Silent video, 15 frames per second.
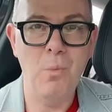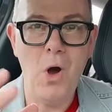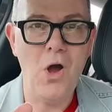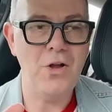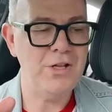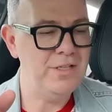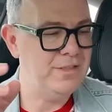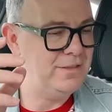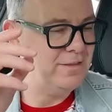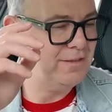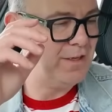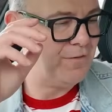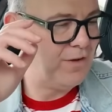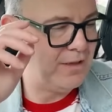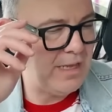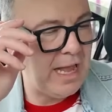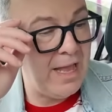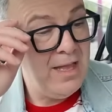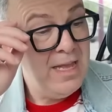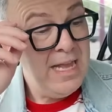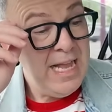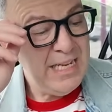workers and stuff like
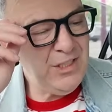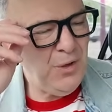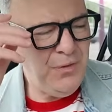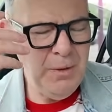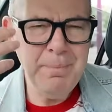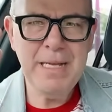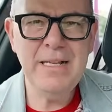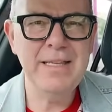that. It's often been